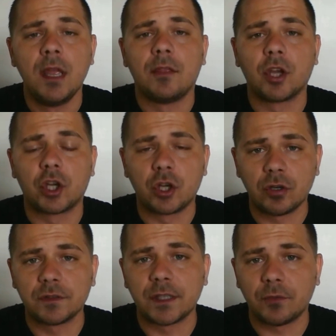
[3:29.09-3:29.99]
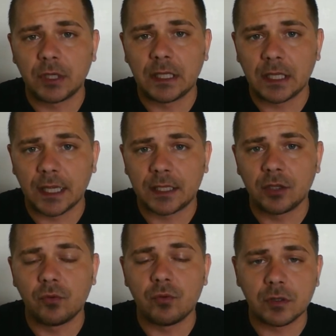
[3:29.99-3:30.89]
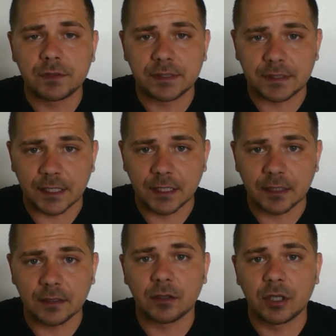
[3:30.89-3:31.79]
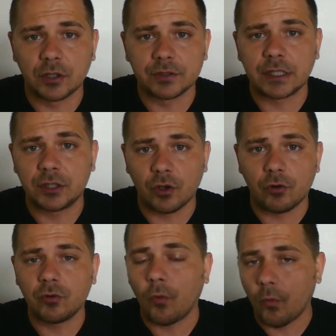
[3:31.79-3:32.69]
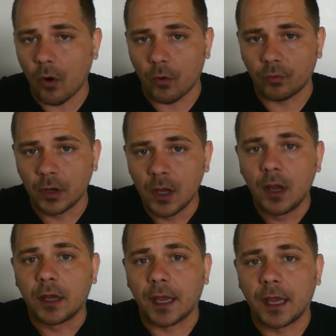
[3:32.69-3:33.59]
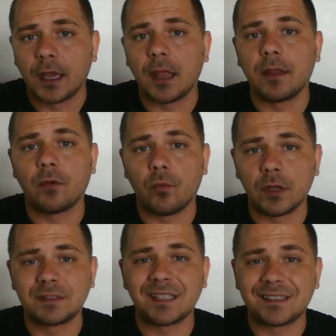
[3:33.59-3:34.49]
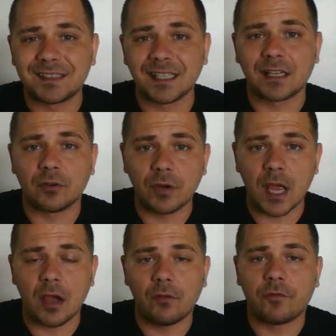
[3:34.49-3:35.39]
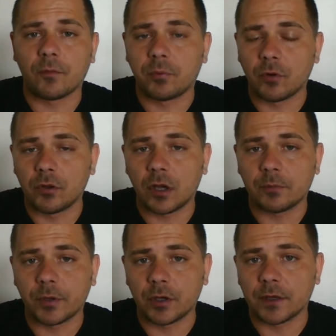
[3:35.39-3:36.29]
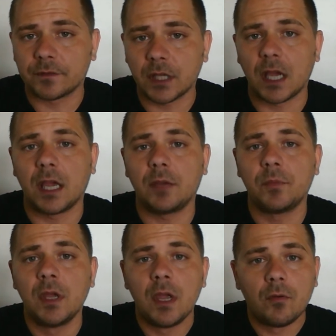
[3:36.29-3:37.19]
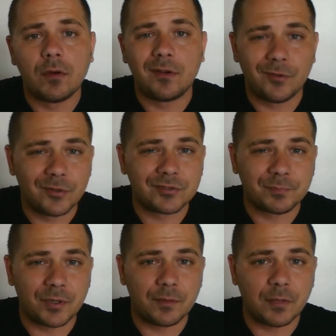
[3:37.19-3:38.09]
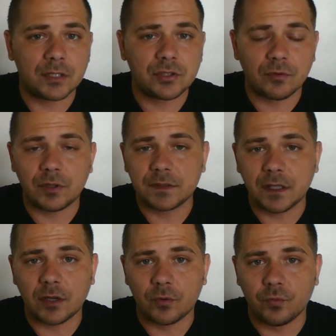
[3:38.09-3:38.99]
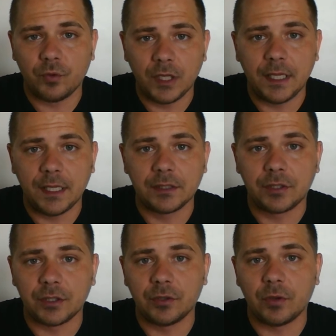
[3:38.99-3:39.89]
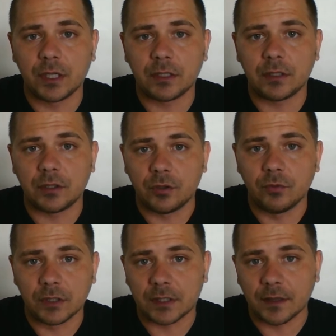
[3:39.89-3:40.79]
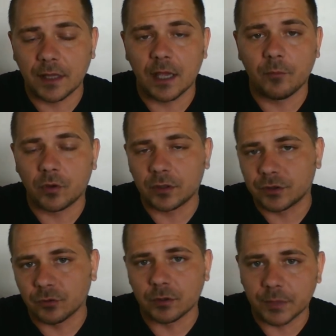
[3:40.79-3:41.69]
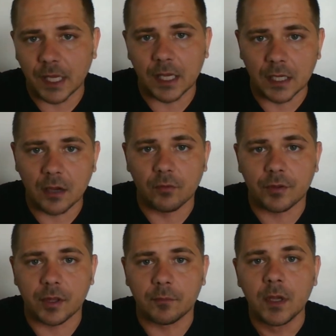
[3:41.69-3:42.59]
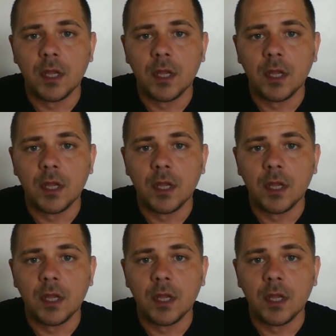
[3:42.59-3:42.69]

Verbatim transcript: The girls that really like you will stick. The girls that don't won't. Okay, and the ones that stick around for a prolonged period of time, well, those are pretty much the ones that are really into you and you into them, or else you wouldn't be hanging out with them.